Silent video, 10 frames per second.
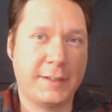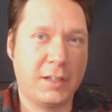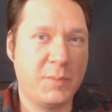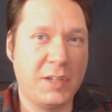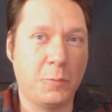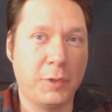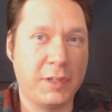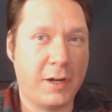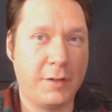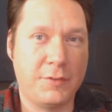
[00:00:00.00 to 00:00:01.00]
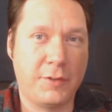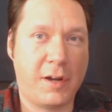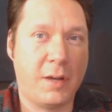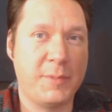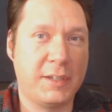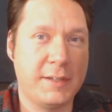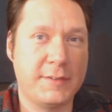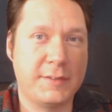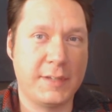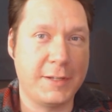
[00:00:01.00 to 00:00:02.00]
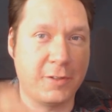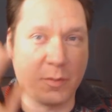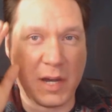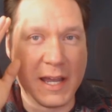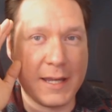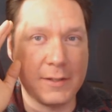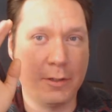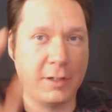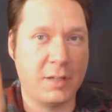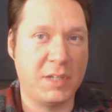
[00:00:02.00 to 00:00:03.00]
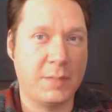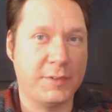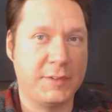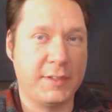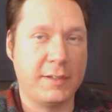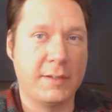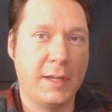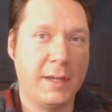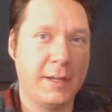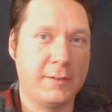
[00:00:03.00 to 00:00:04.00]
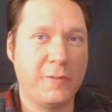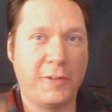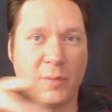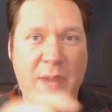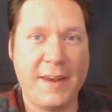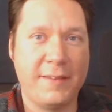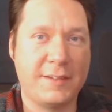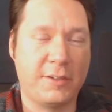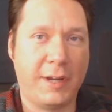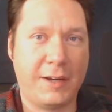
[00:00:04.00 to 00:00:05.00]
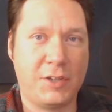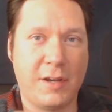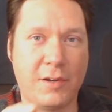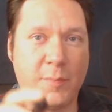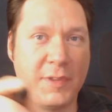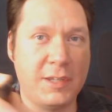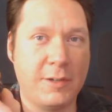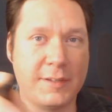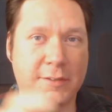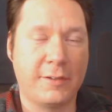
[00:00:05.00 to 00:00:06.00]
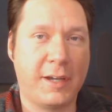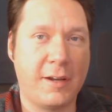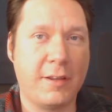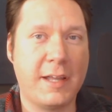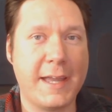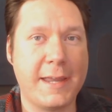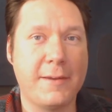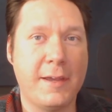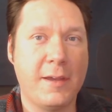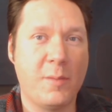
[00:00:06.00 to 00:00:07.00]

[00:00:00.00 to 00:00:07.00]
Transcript: it's going to be really hard to draw because in your mind, you're going to be able to move your pen in this direction and hope that you get a certain kind of line.